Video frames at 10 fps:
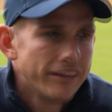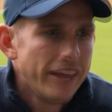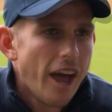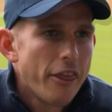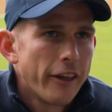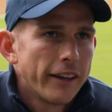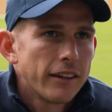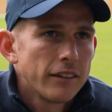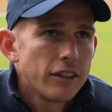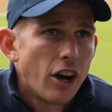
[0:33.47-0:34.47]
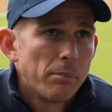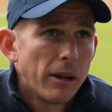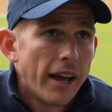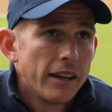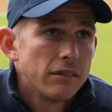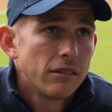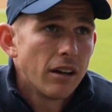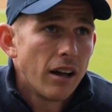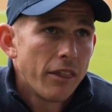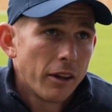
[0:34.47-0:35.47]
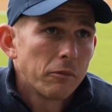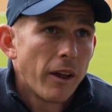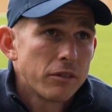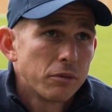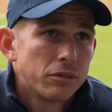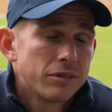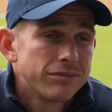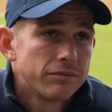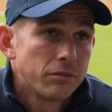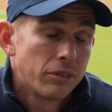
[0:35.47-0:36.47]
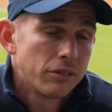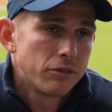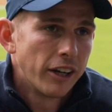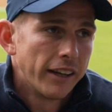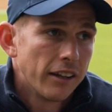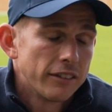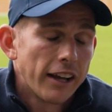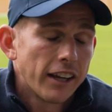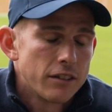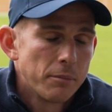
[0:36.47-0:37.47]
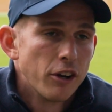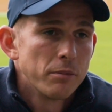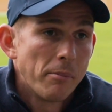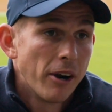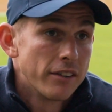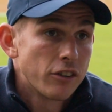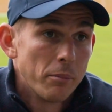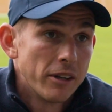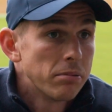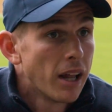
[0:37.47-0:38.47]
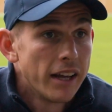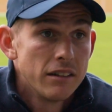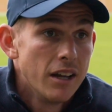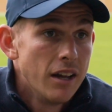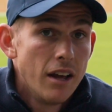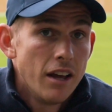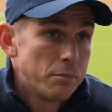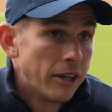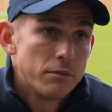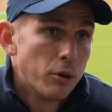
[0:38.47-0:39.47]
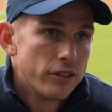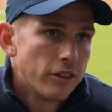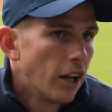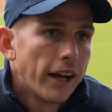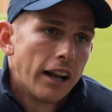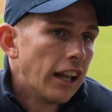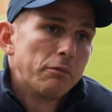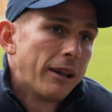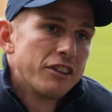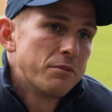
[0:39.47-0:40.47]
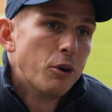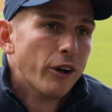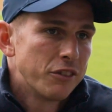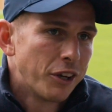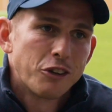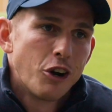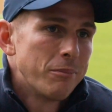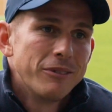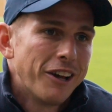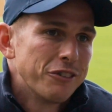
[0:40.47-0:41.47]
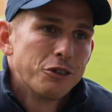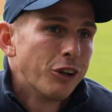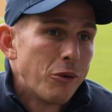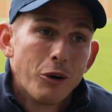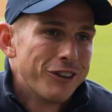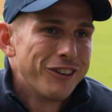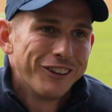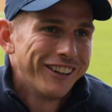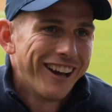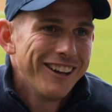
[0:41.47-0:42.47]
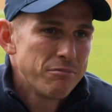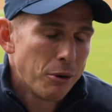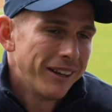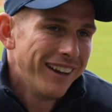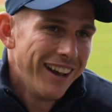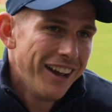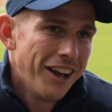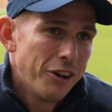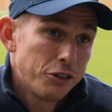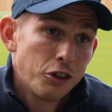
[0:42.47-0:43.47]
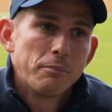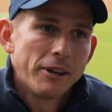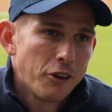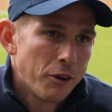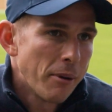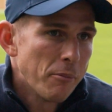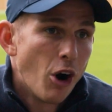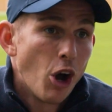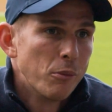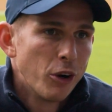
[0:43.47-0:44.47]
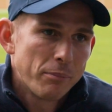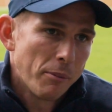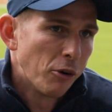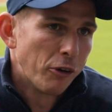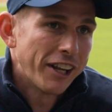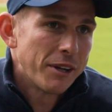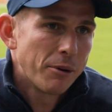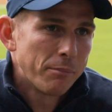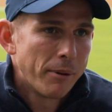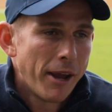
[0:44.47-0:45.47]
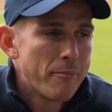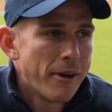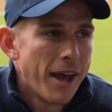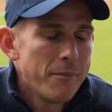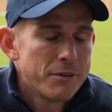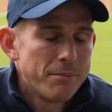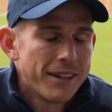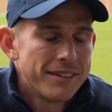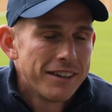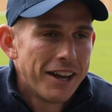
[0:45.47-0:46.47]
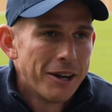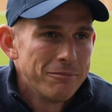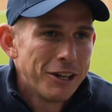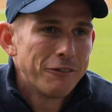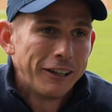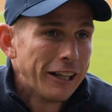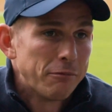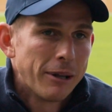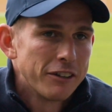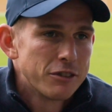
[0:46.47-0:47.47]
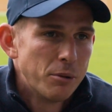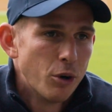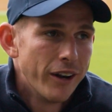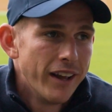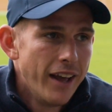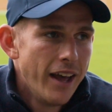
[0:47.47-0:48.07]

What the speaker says: Yeah, I think so. I think I was lucky, I suppose. My parents got me to play as many sports as I like, and I love playing sport. That's why I grew up, and that was all I wanted to do. You know, probably should have been doing a bit more homework, a bit more reading, perhaps, but definitely love playing sport.